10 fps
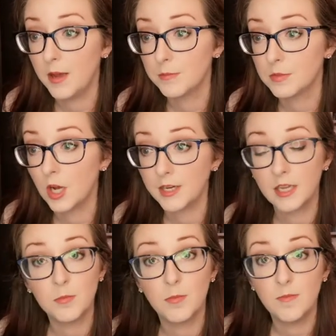
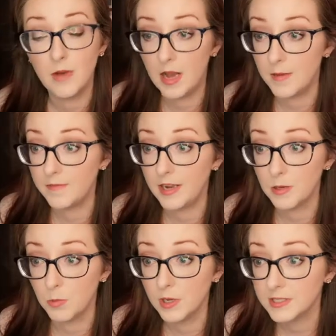talking via
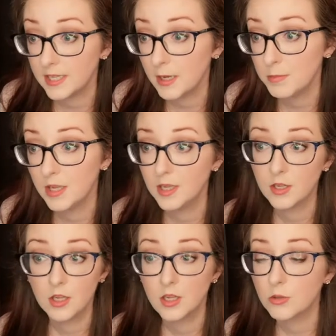WhatsApp,
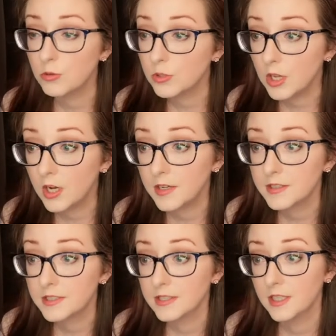Google
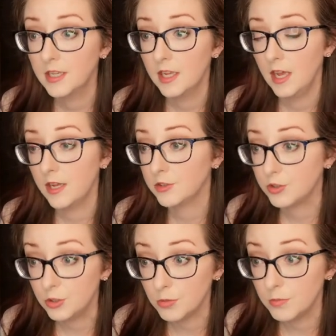Docs,
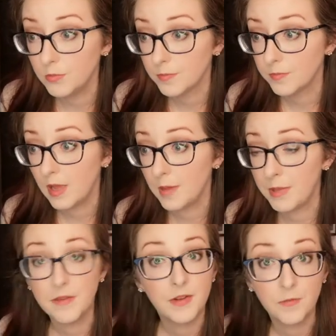Zoom,
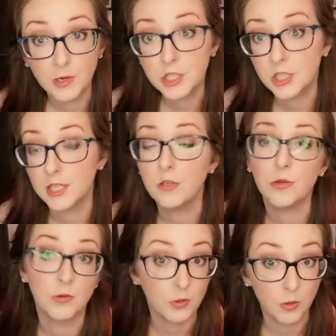benefit of which is that you
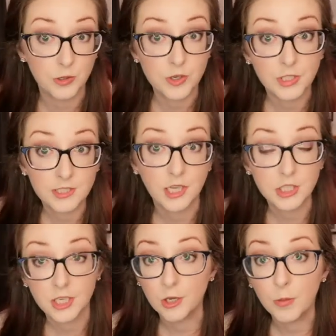can record your
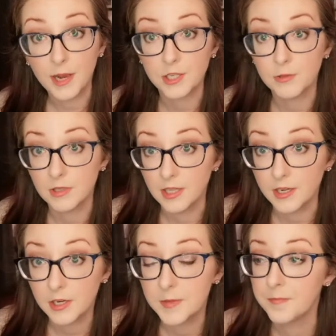discussion and go back to it
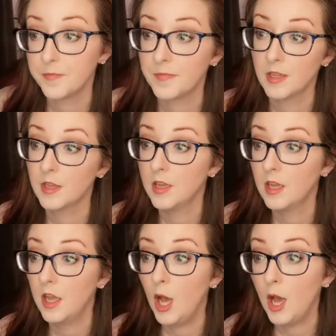later.
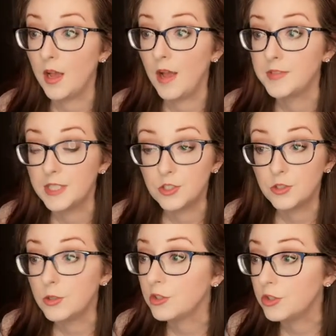I've seen
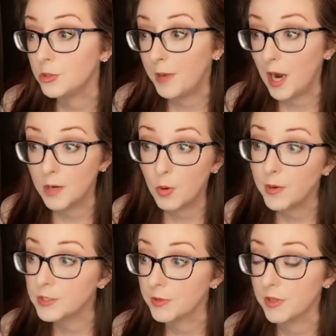students do
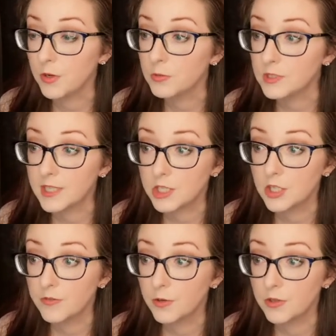PowerPoints with a notes
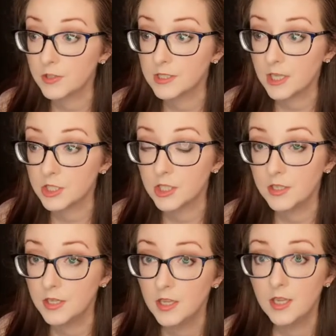section for their
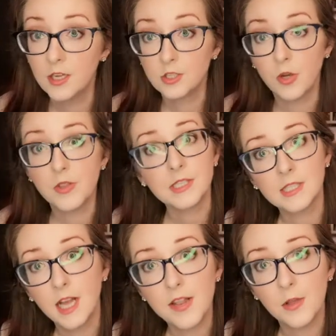discussion. So on the
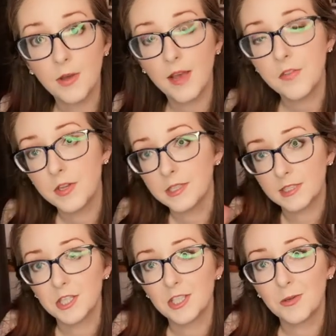slide, they'll have the
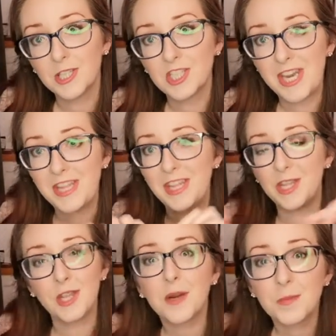discussion question and then
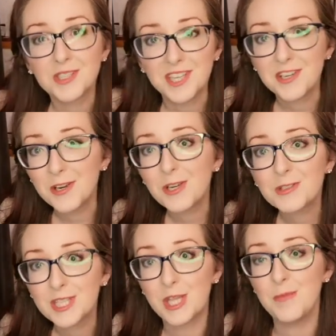little presenter
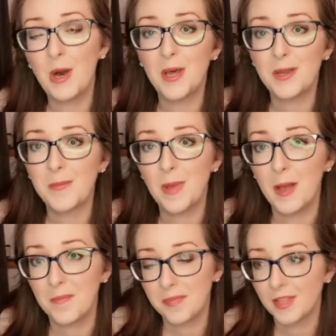notes at the
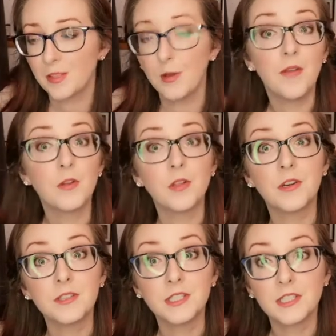bottom. They'll have their little
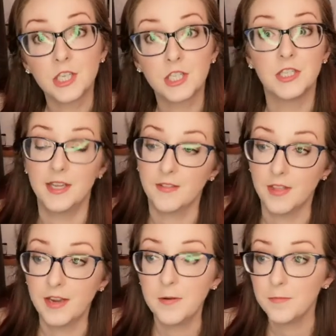discussion down
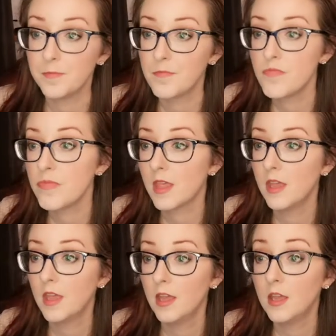there.
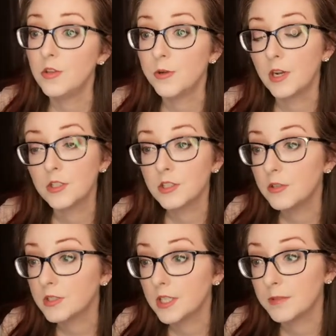You can also
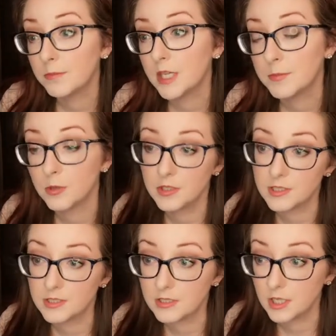use the Brightsboard
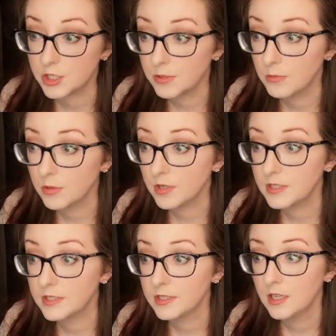discussion
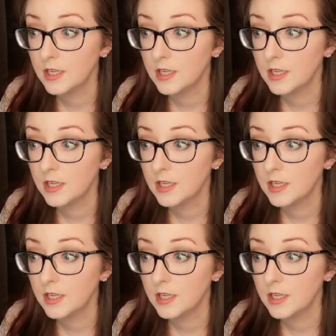boards.